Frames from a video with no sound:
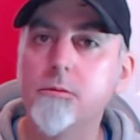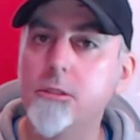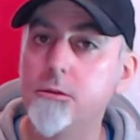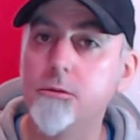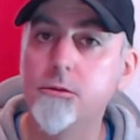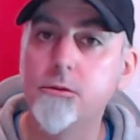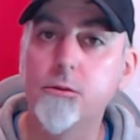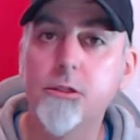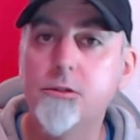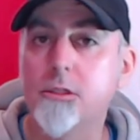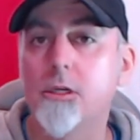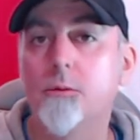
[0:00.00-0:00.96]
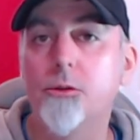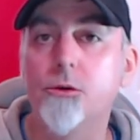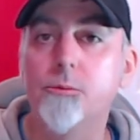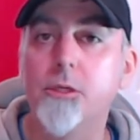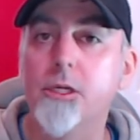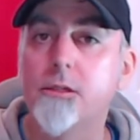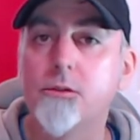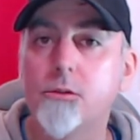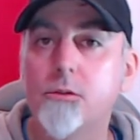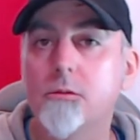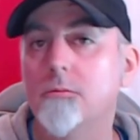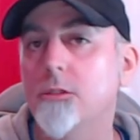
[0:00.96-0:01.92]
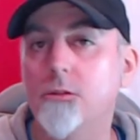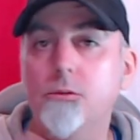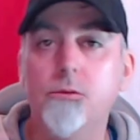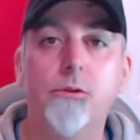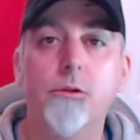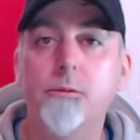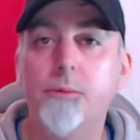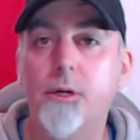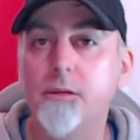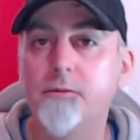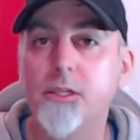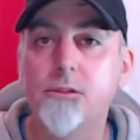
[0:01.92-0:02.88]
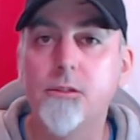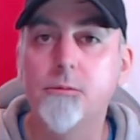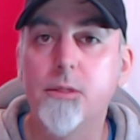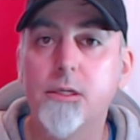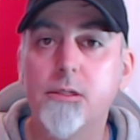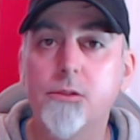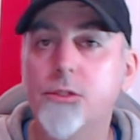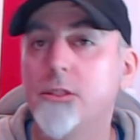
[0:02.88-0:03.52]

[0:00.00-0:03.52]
Do you use the ones that come with OBS? Do you use third-party VST plugins,